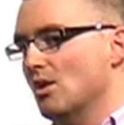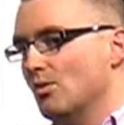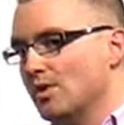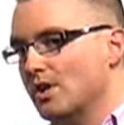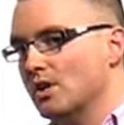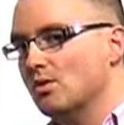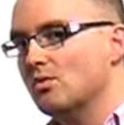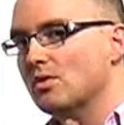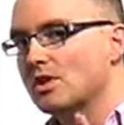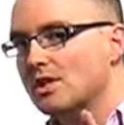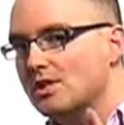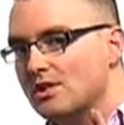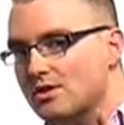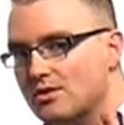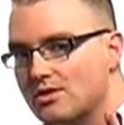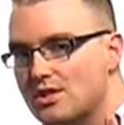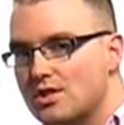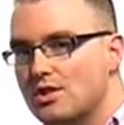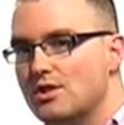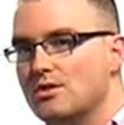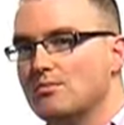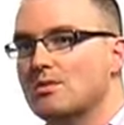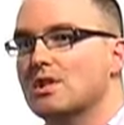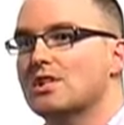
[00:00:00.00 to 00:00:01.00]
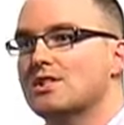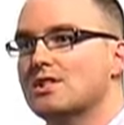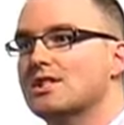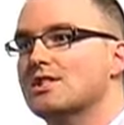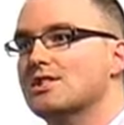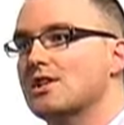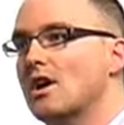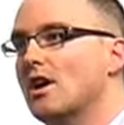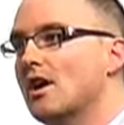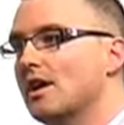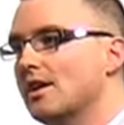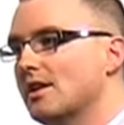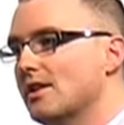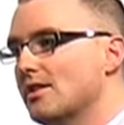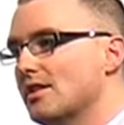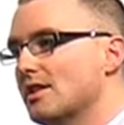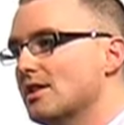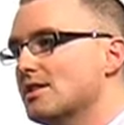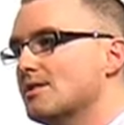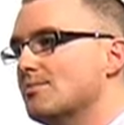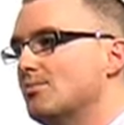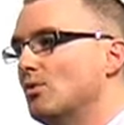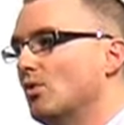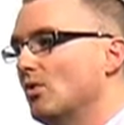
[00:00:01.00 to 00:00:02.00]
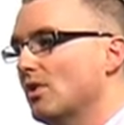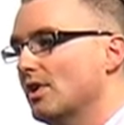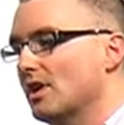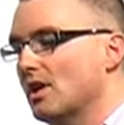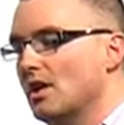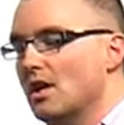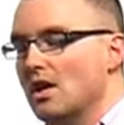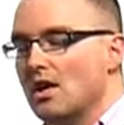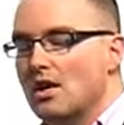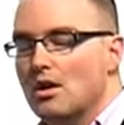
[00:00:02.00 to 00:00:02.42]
We don't want to do too much design at this point.